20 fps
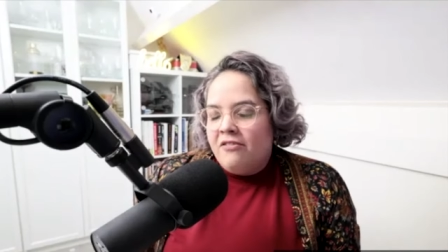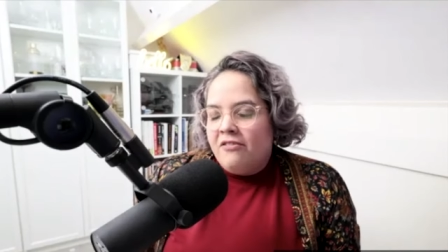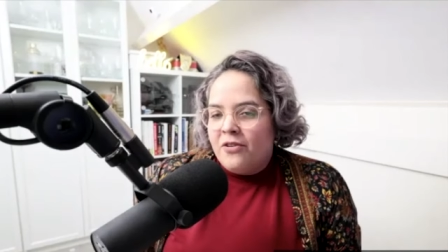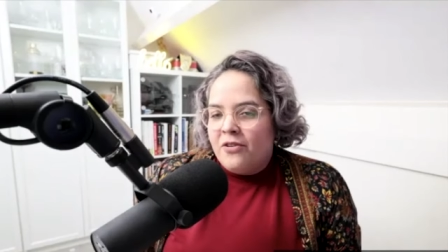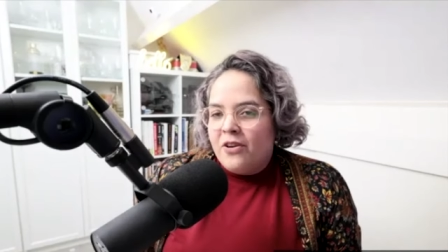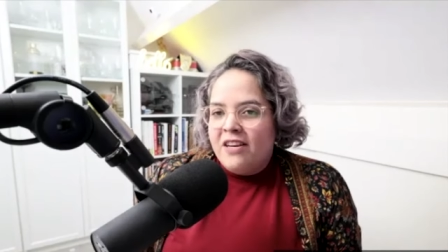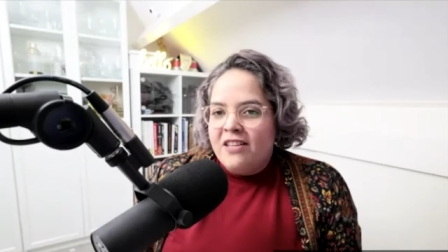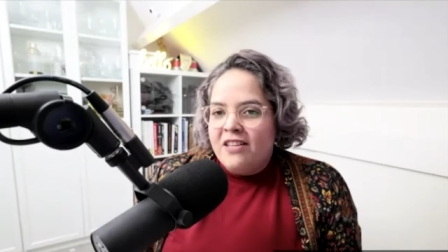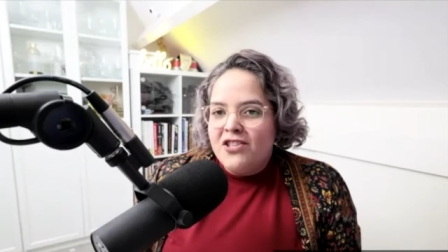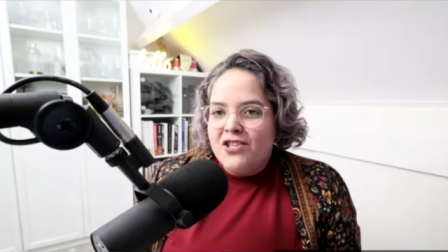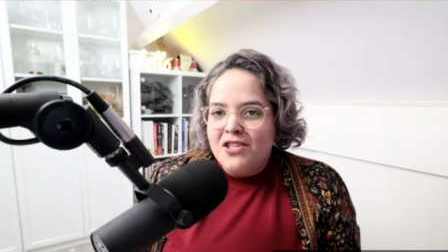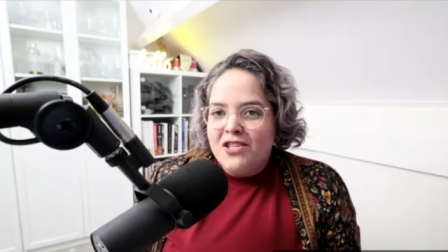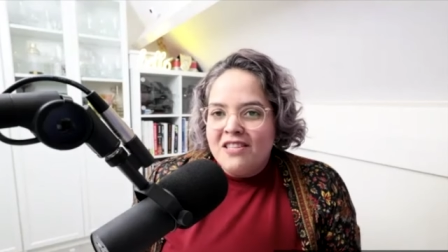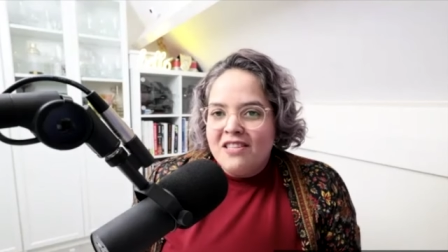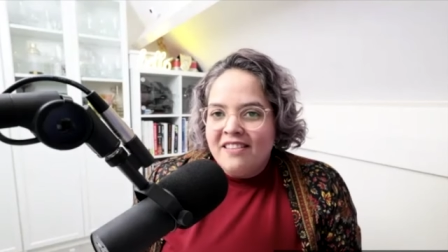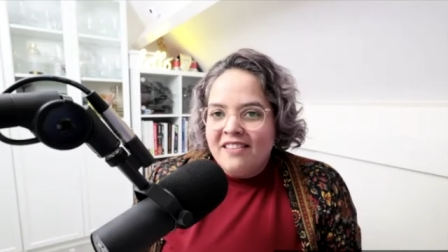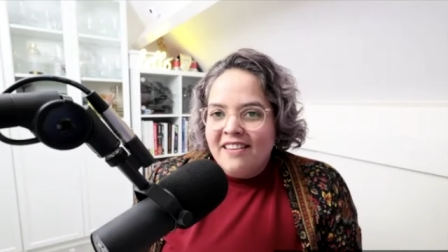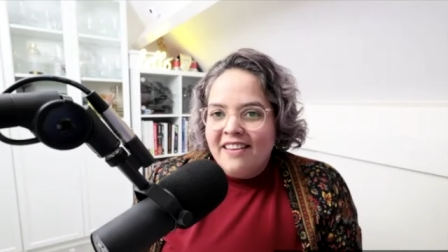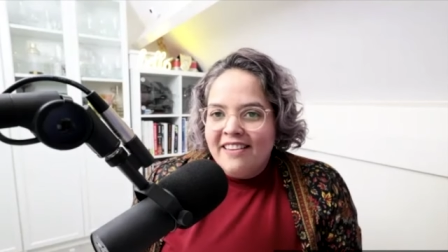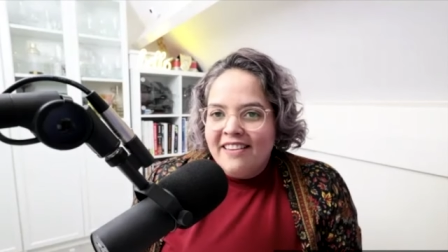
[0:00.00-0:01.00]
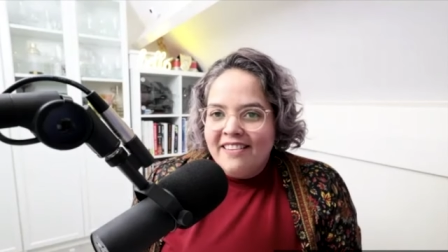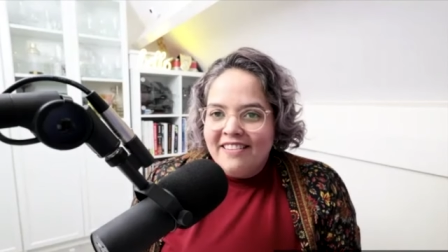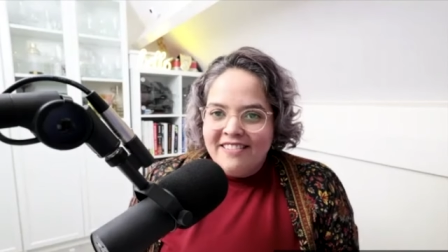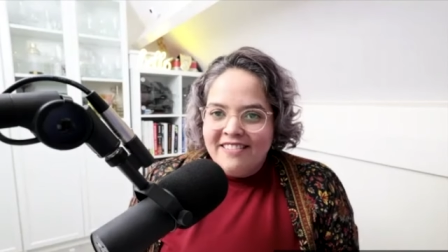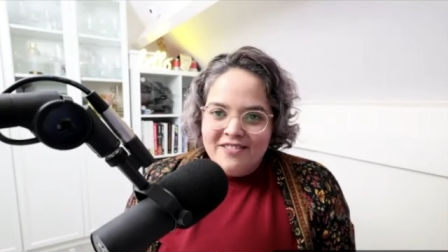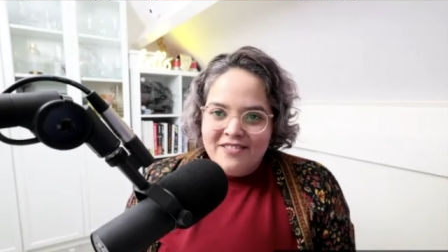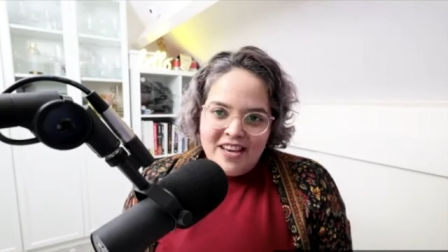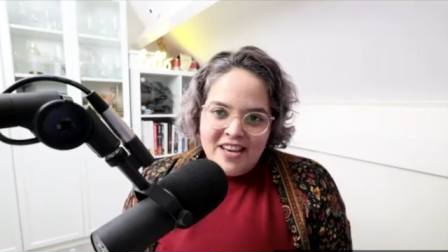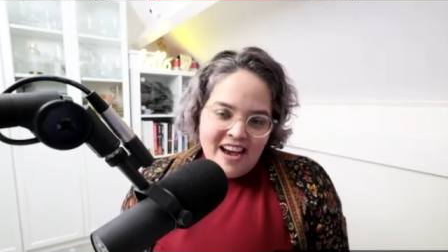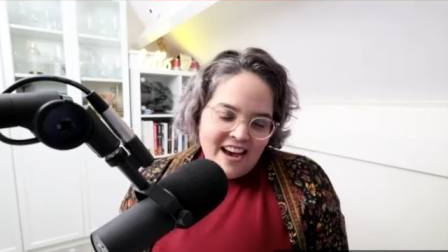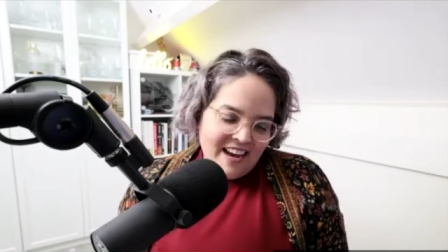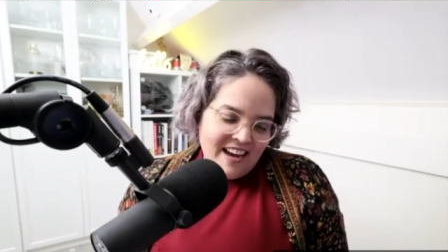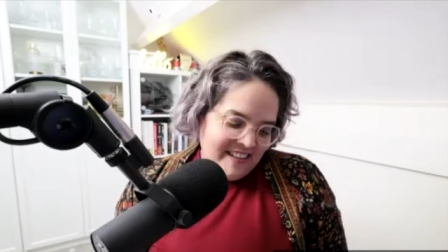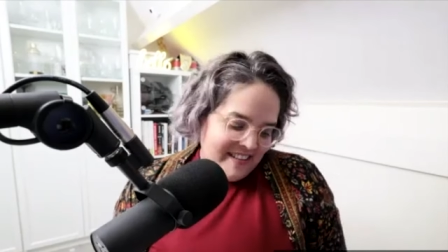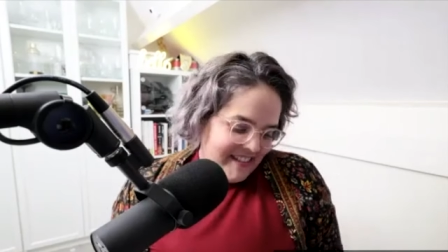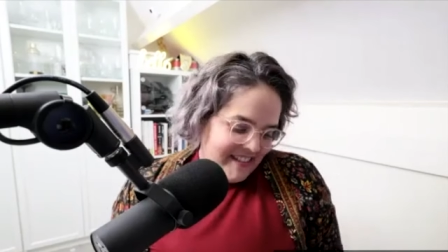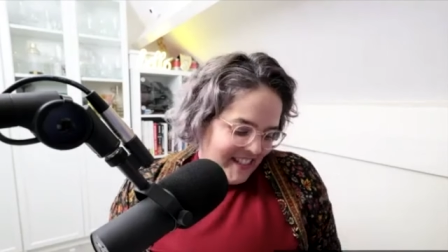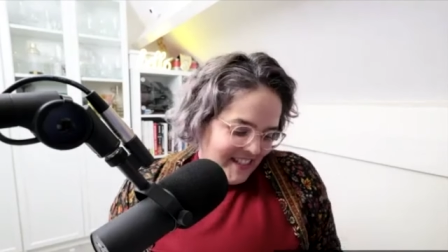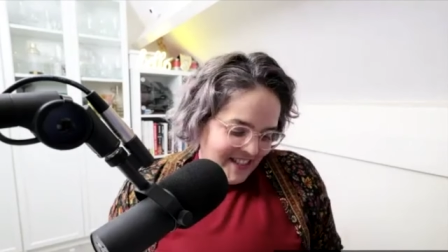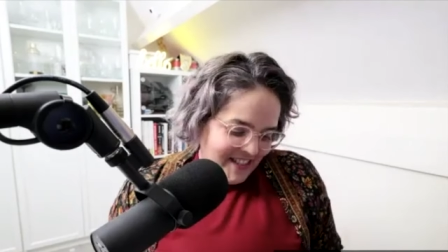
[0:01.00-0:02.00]
a friend, she said that, yeah,
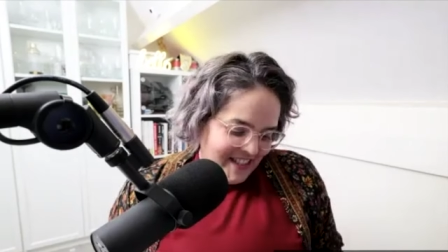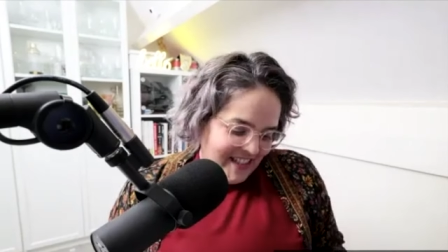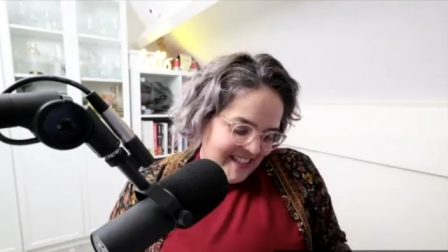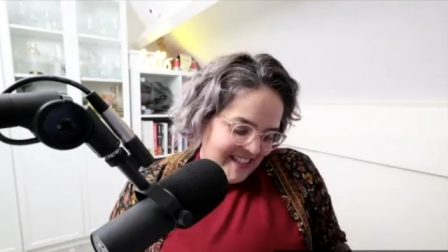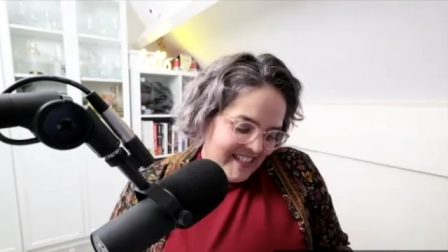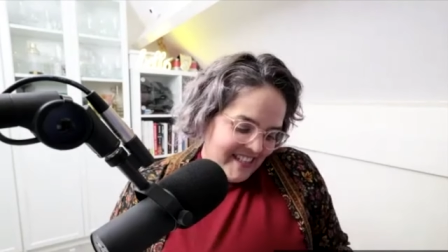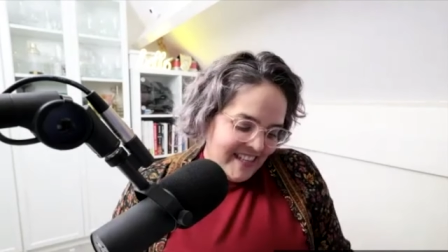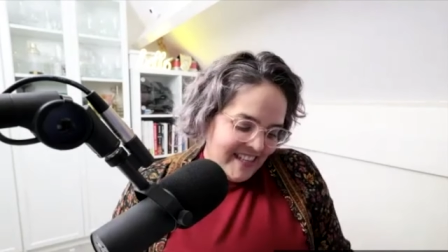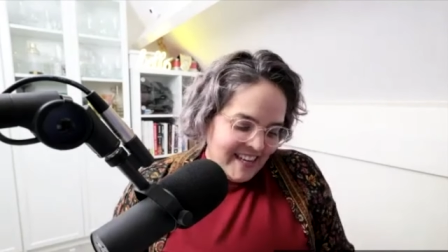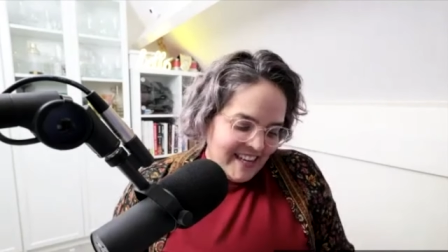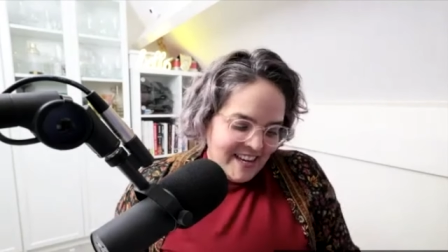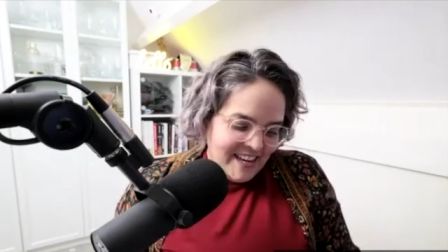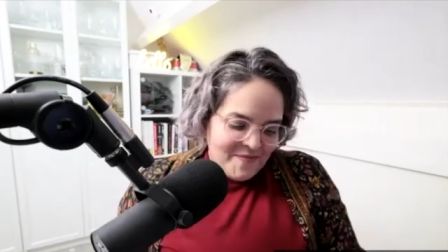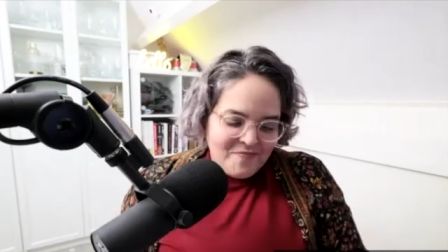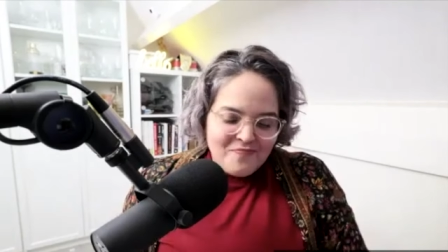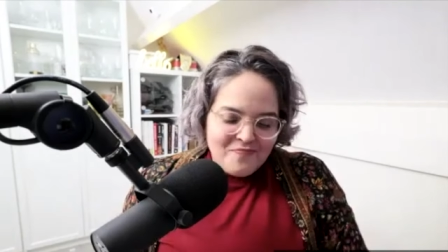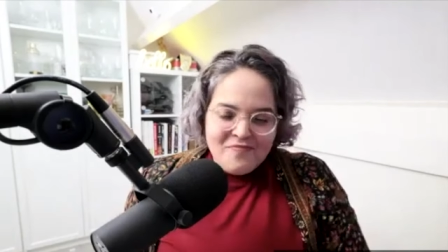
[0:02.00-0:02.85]
she said, Yessica,